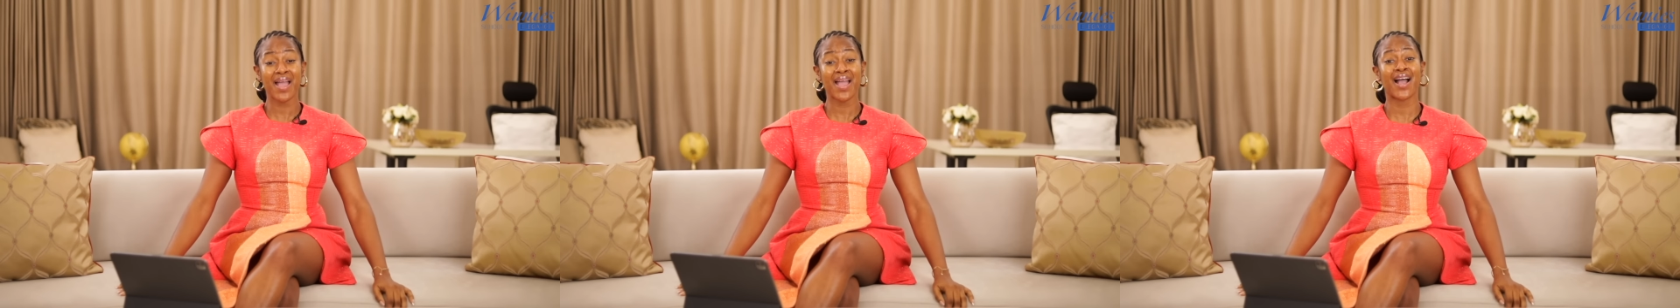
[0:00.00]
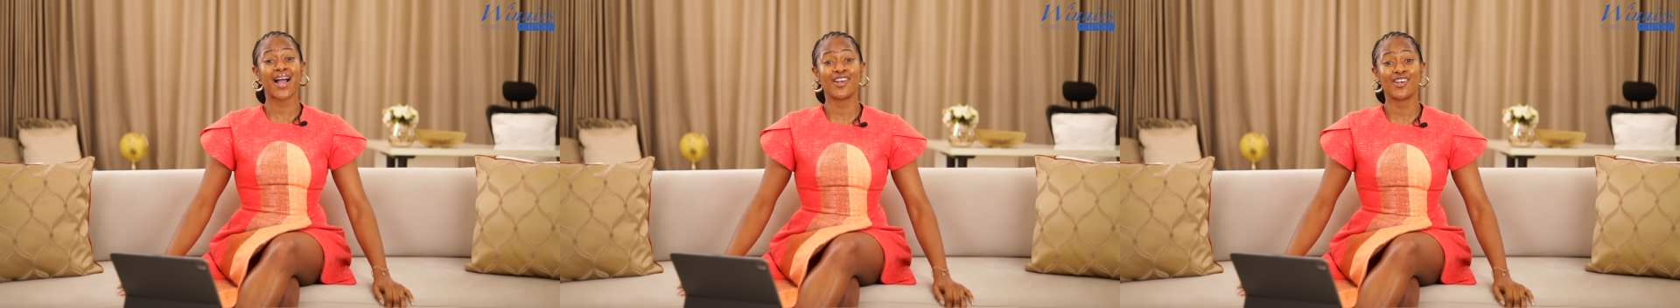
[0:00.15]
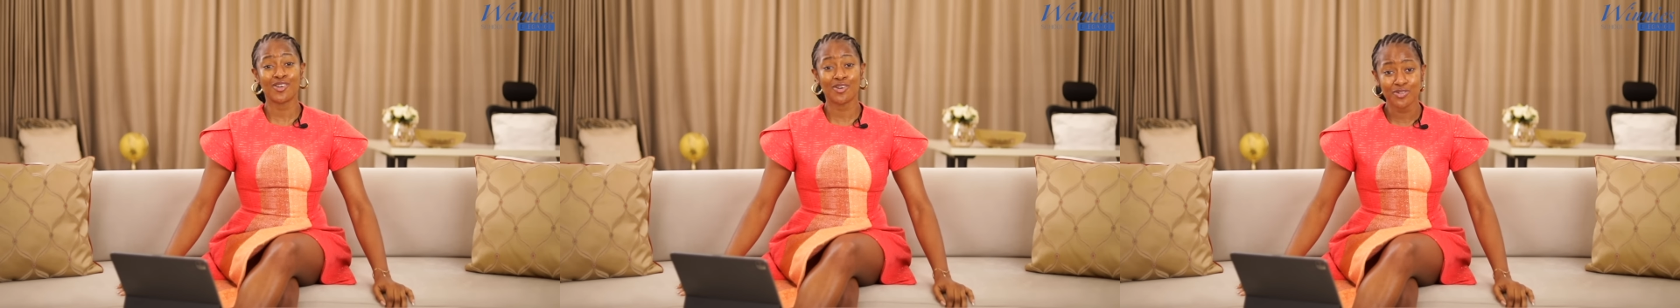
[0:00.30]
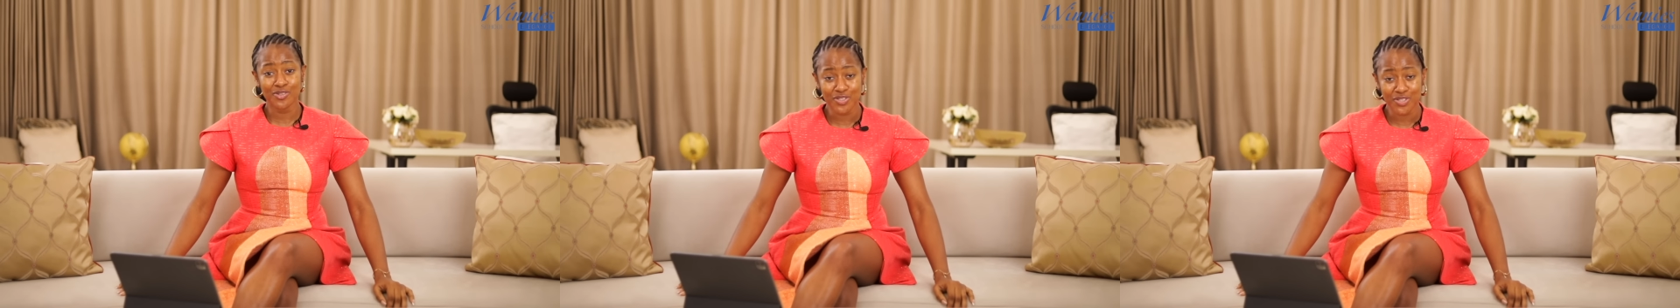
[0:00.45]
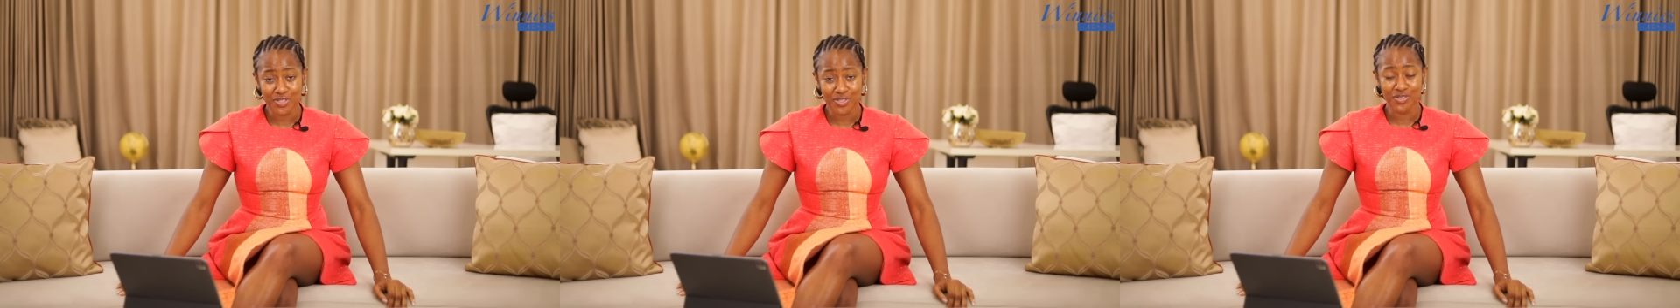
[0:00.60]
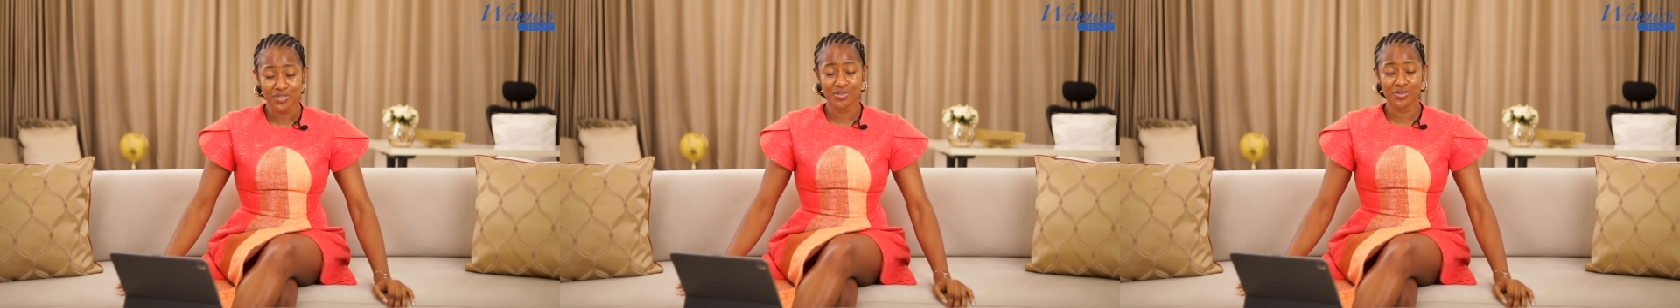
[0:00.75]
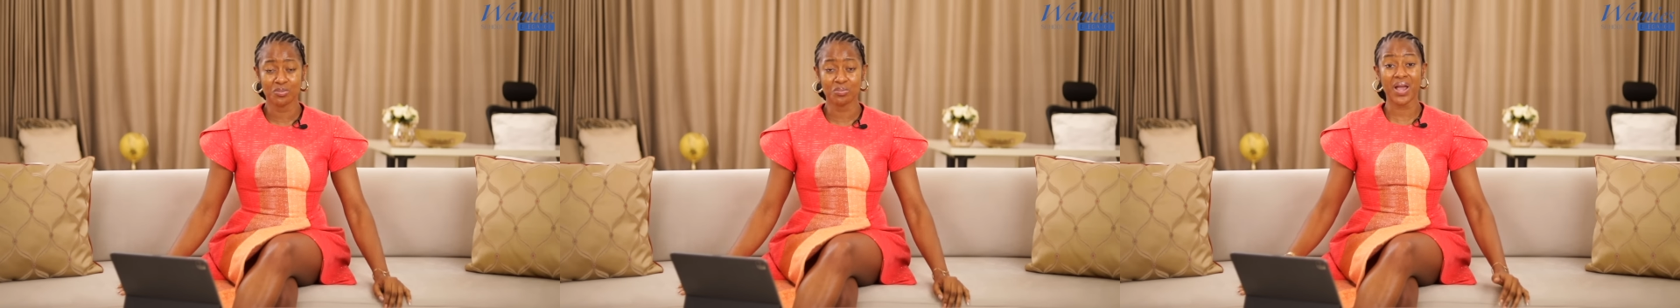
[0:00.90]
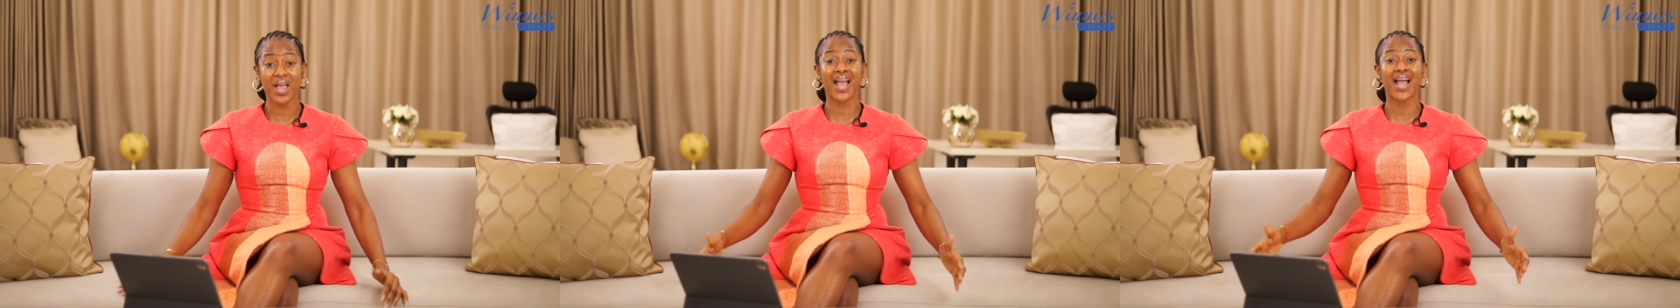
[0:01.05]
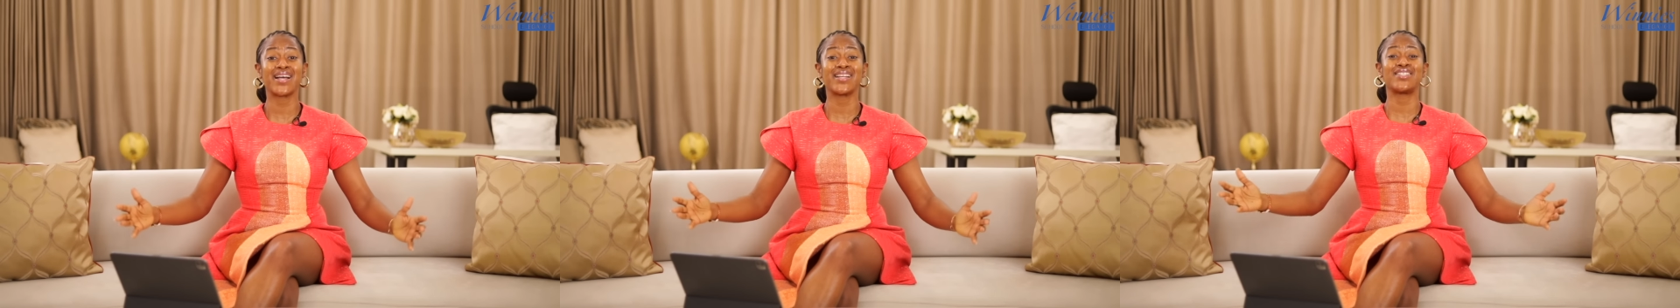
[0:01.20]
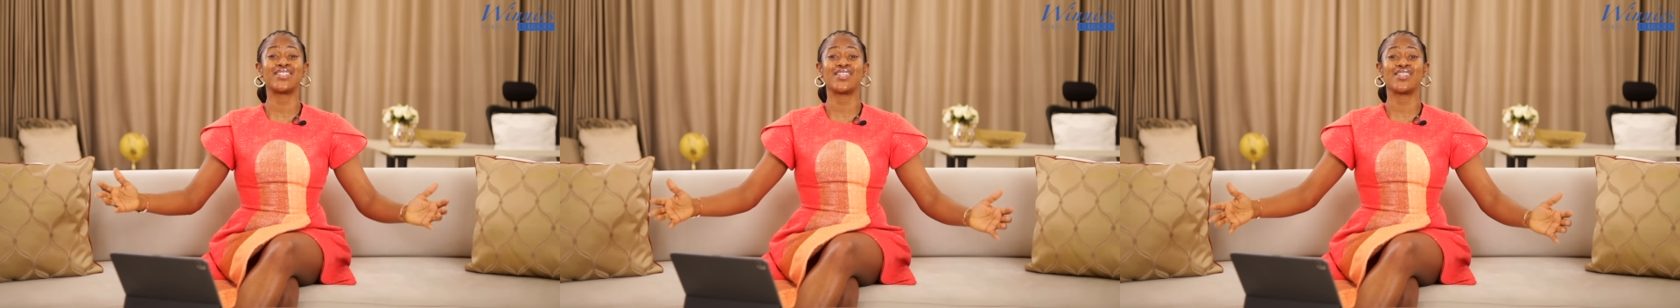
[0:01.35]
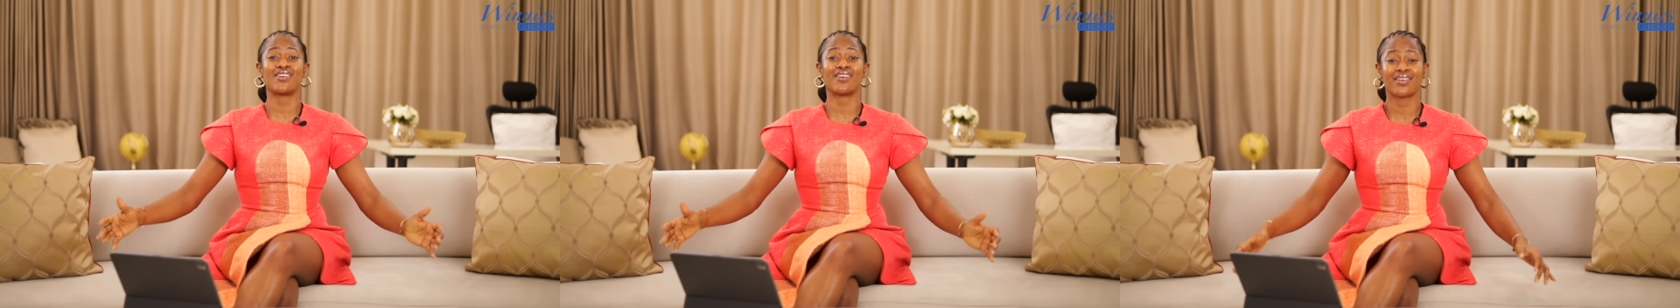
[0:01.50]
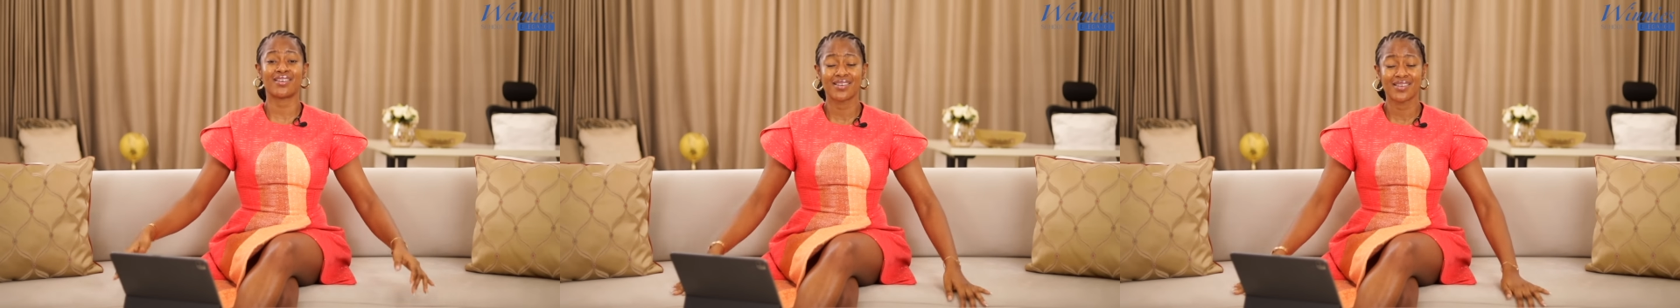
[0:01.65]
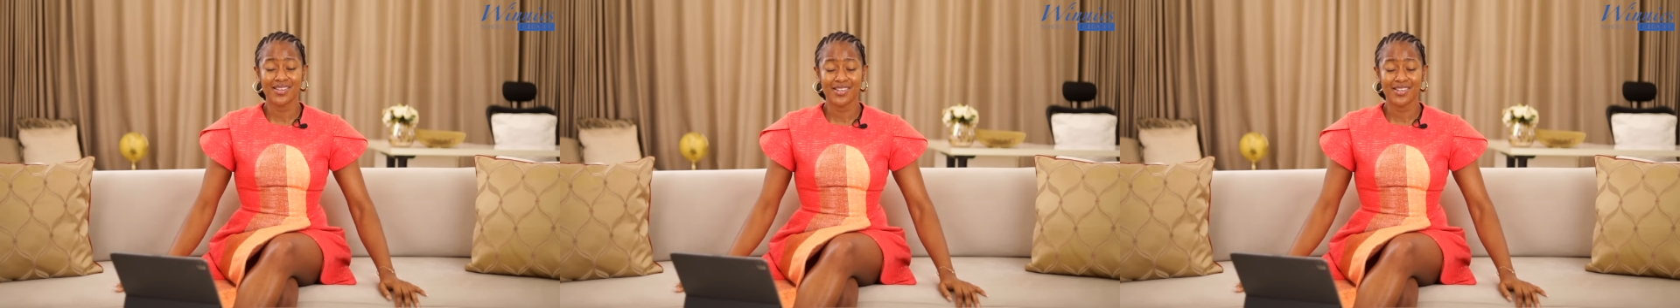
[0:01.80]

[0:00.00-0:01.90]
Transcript: her lunch, buy her dinner.